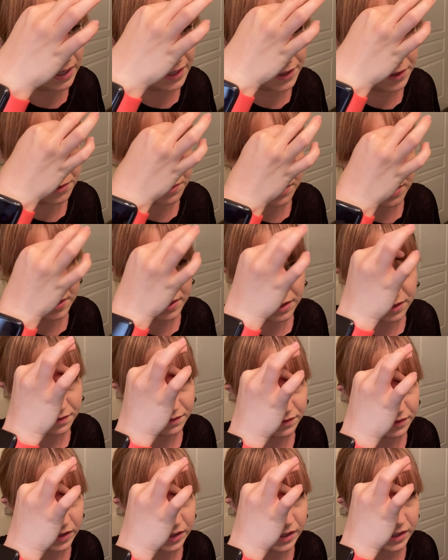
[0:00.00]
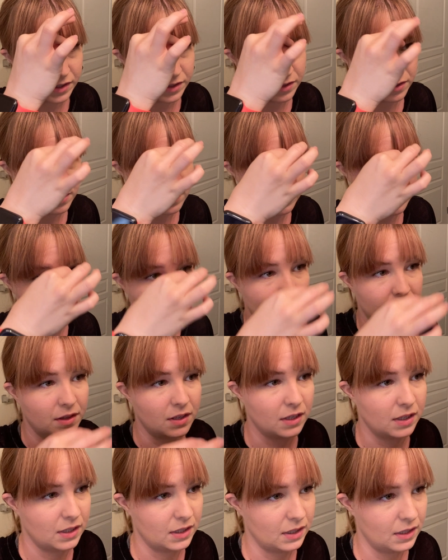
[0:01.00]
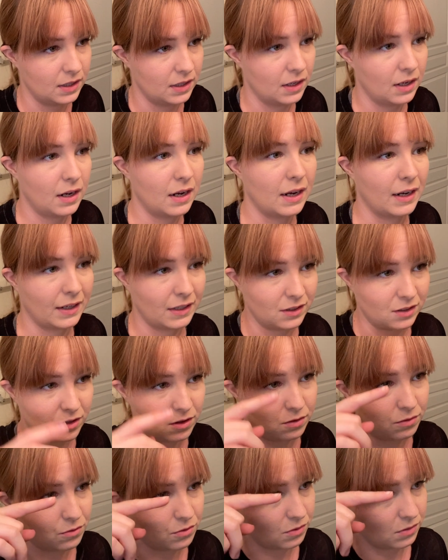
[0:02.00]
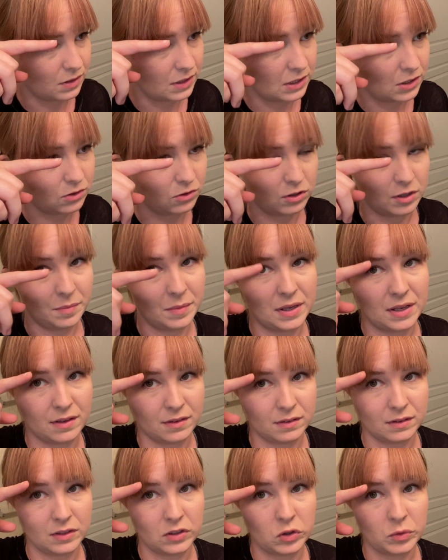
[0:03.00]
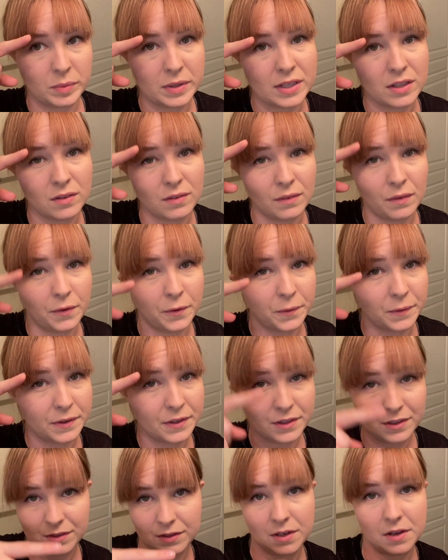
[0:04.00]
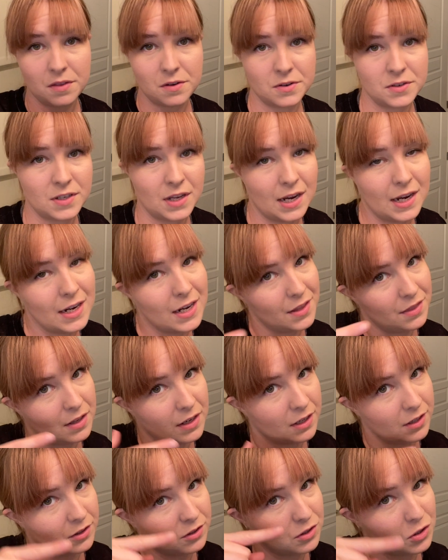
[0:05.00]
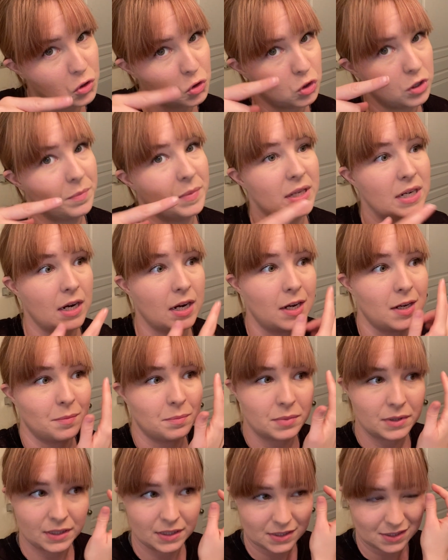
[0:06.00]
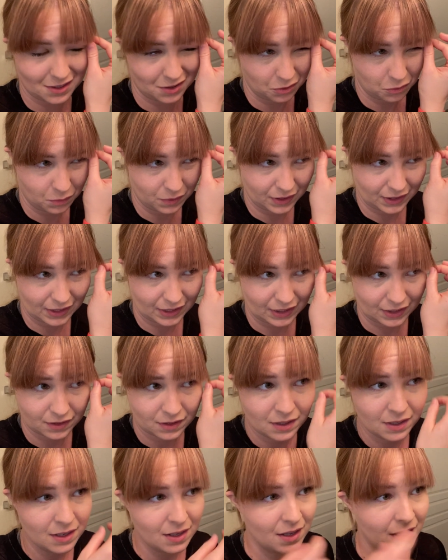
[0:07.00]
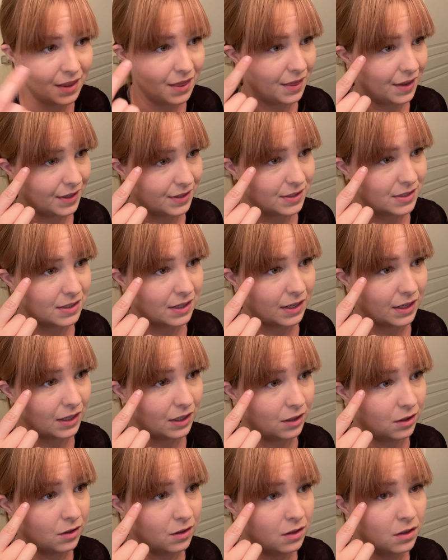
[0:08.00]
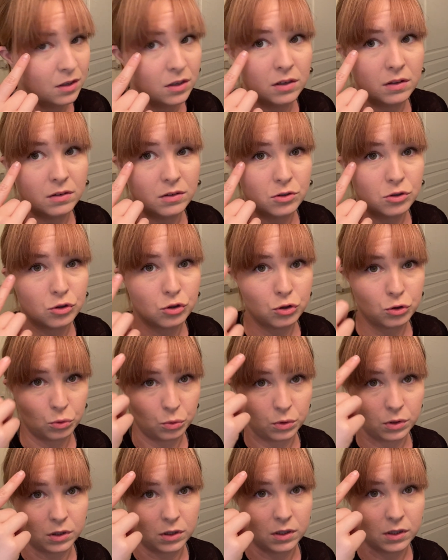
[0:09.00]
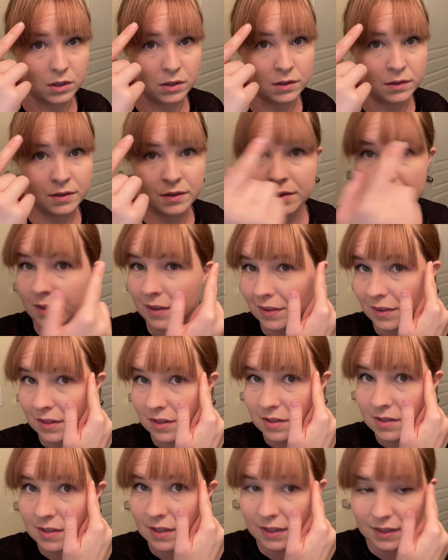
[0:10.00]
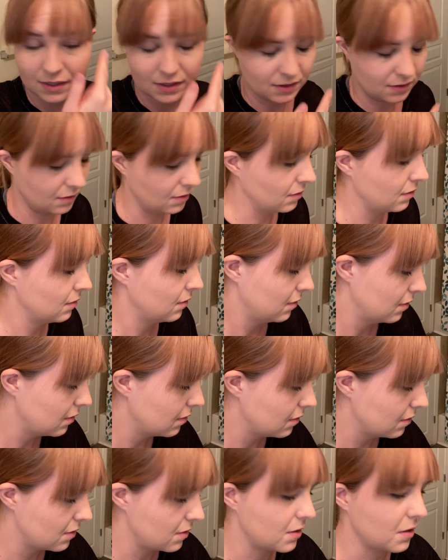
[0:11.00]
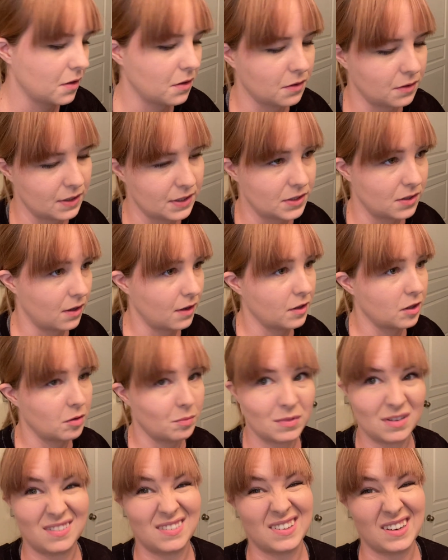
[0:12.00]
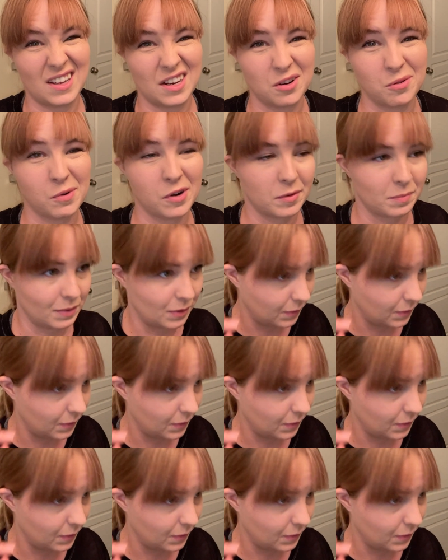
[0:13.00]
I use this at first, and then I usually trim it a little bit lower than the other side, and then I just trim it up because I don't want to get that side shorter than this side. So I start at the middle and kind of work my